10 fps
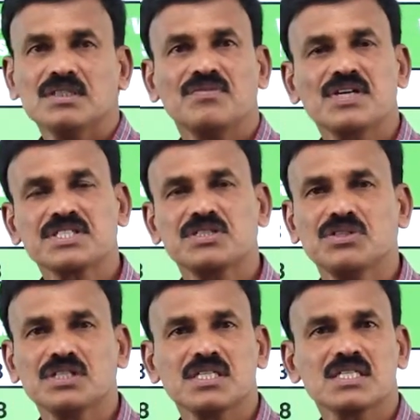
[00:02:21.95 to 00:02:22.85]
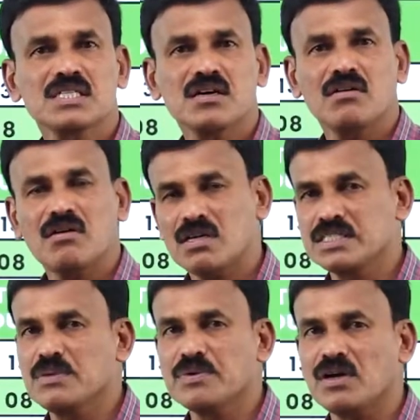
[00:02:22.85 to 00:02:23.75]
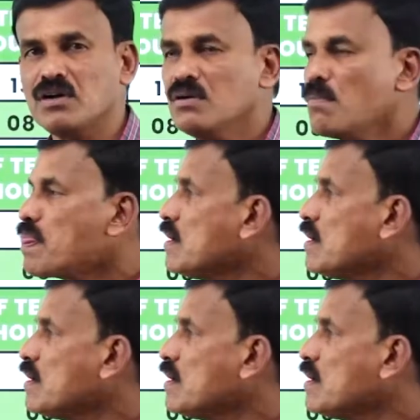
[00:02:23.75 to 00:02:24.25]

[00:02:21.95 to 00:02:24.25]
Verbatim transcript: First unit is the algebra.